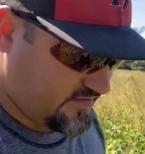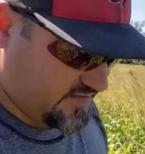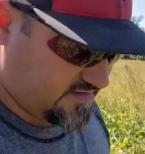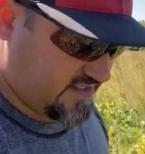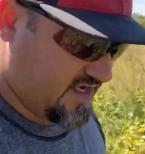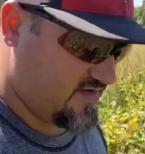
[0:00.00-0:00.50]

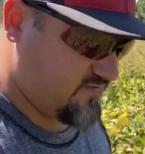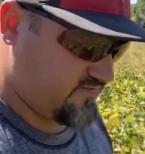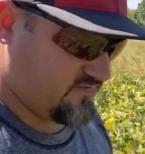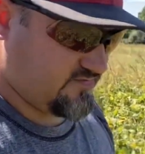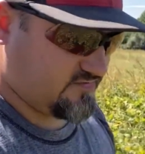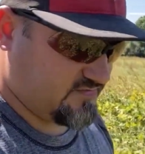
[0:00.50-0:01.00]
Same
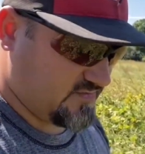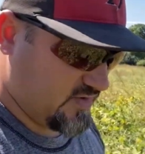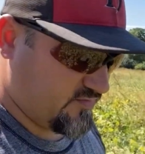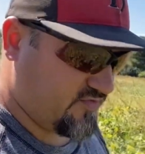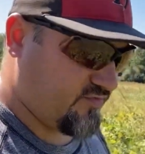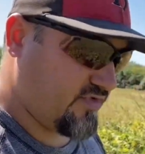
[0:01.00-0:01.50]

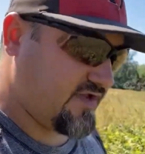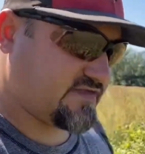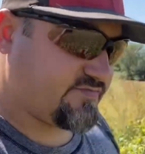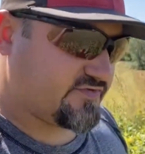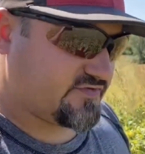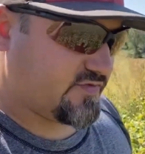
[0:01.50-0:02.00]
number of plants
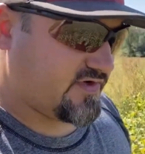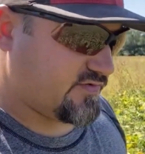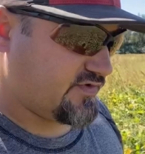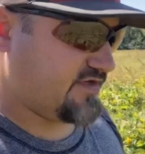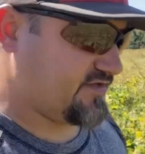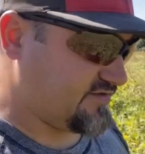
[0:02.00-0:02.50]
per
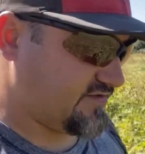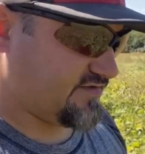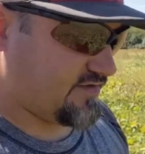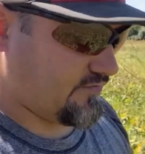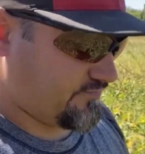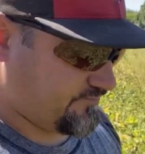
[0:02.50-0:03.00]
21 inches
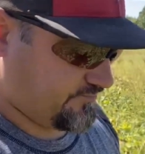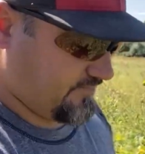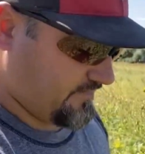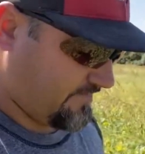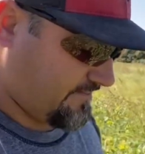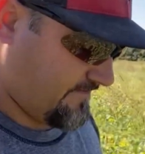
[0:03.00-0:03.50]
though.
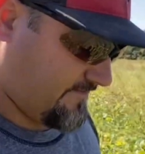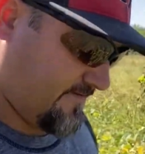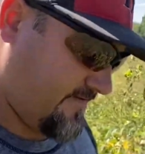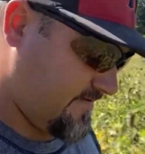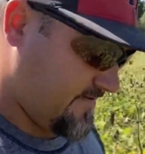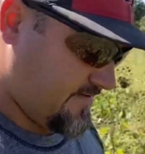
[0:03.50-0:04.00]

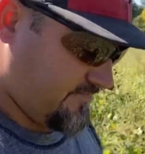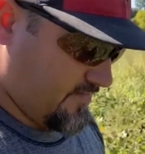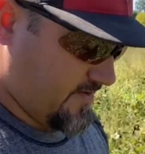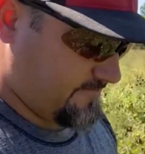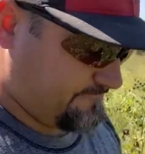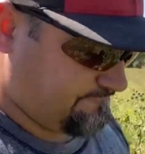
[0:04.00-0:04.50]

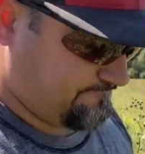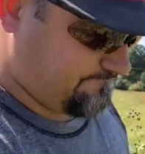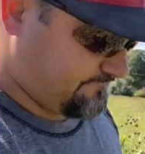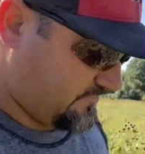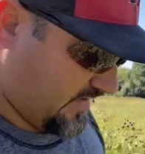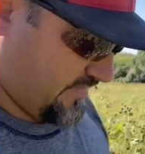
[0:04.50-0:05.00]
But
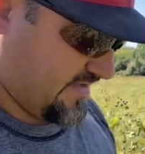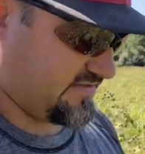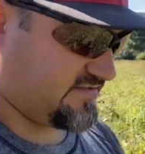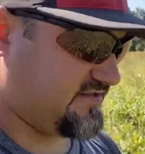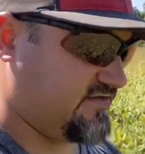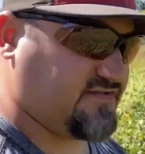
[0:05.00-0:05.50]
I mean, it's
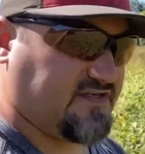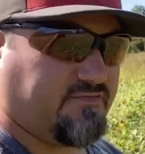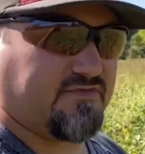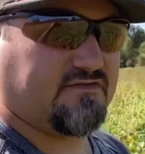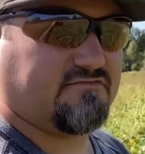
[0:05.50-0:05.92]
still something.